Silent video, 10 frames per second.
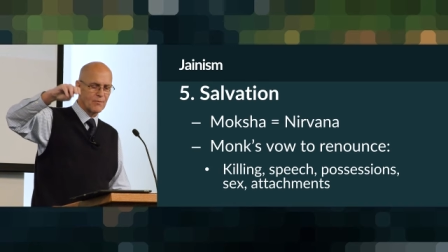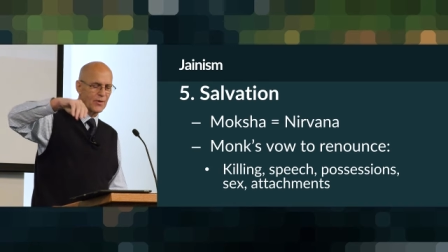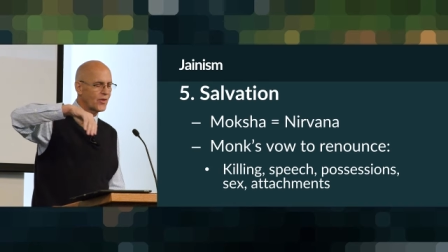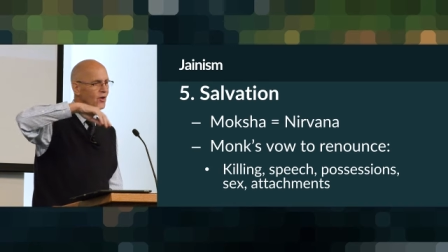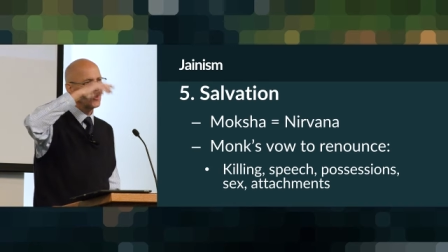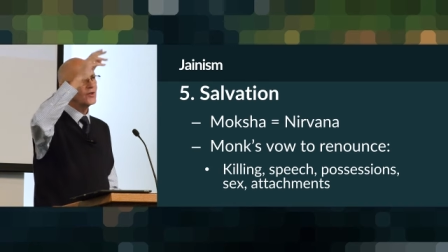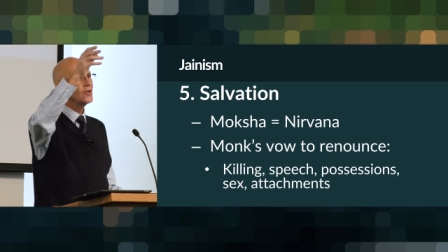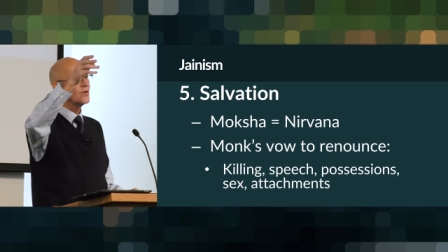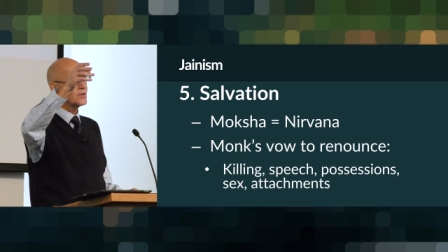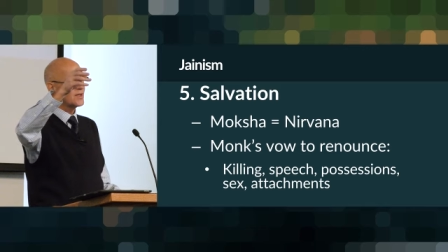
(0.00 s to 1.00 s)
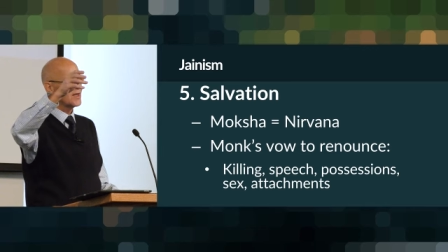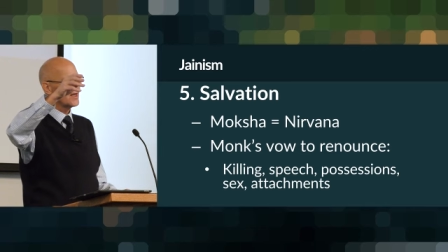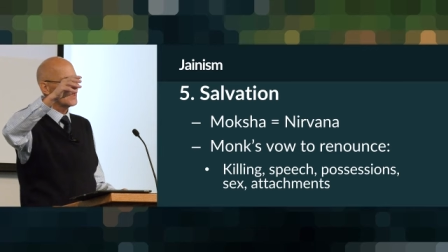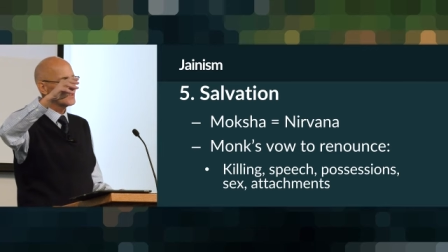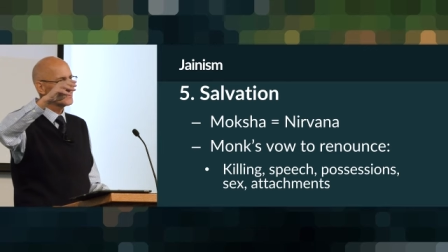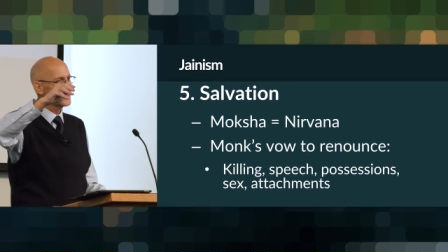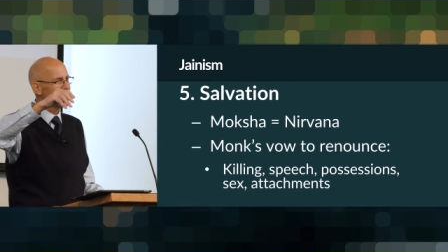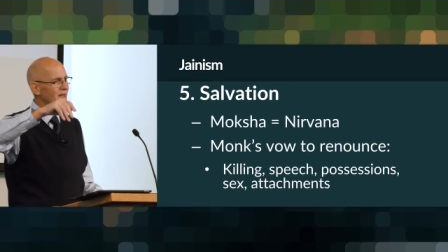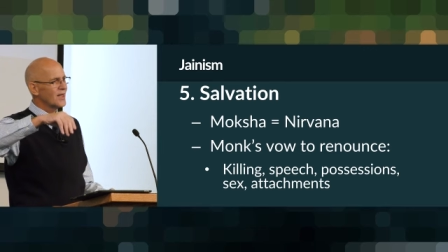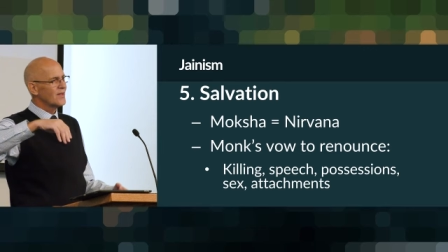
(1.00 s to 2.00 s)
but the good news is
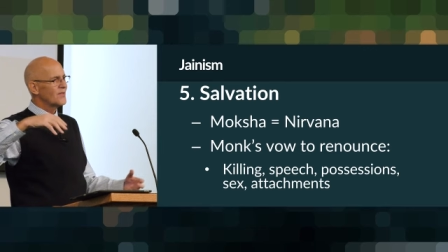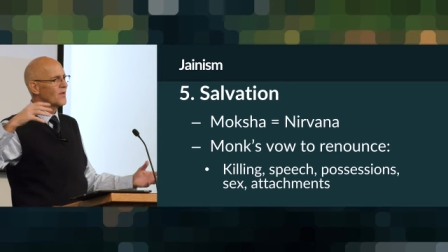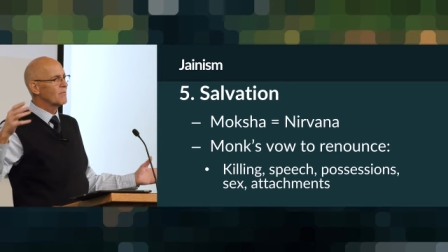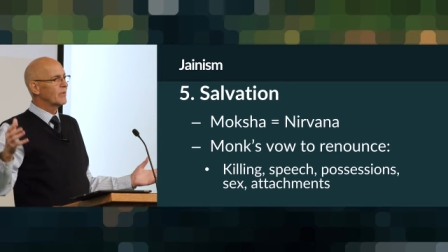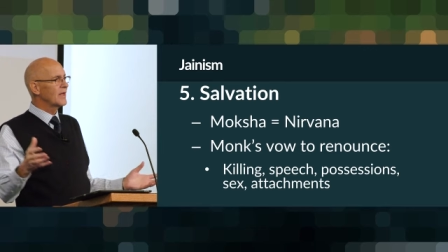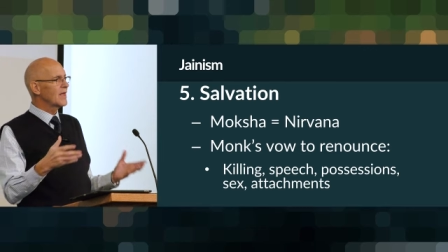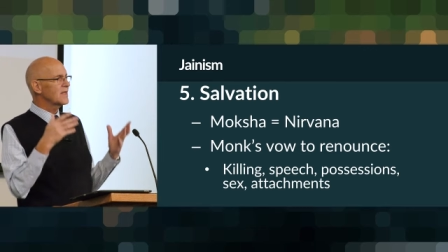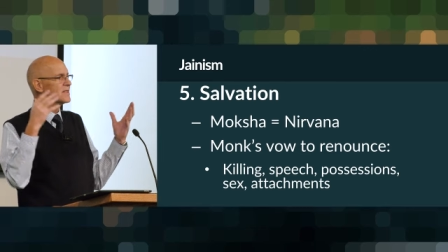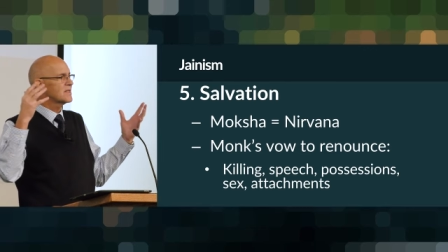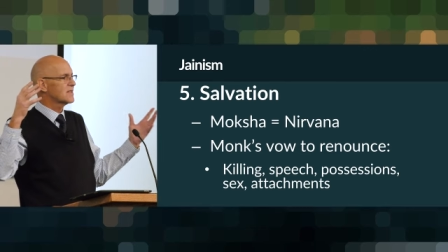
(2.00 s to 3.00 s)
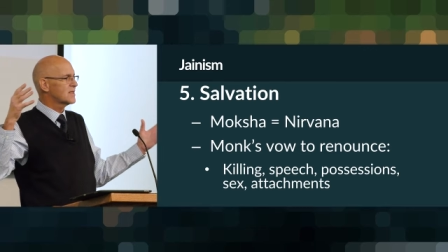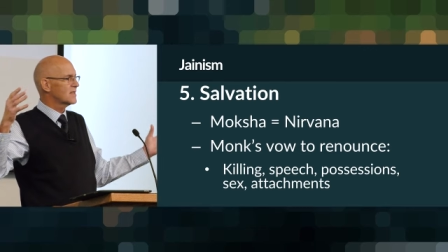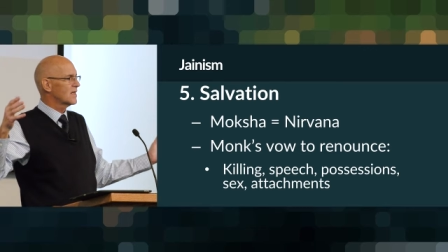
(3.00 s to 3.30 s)
the bliss